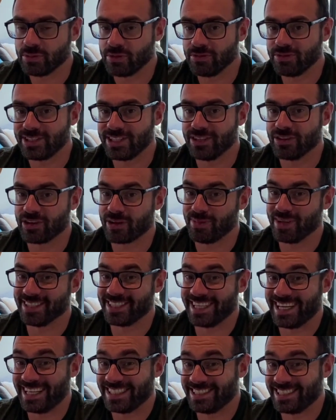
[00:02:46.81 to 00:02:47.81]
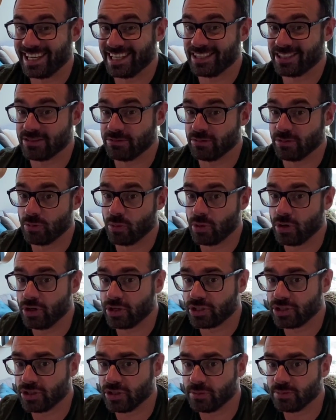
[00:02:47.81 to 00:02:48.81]
we're obviously not going to be able to get together to run
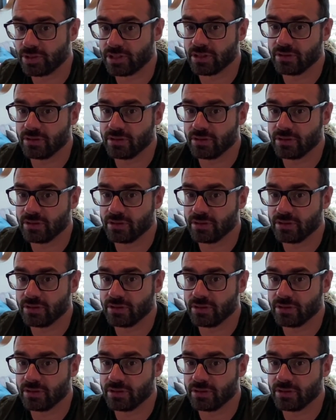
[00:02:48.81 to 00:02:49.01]
workshops,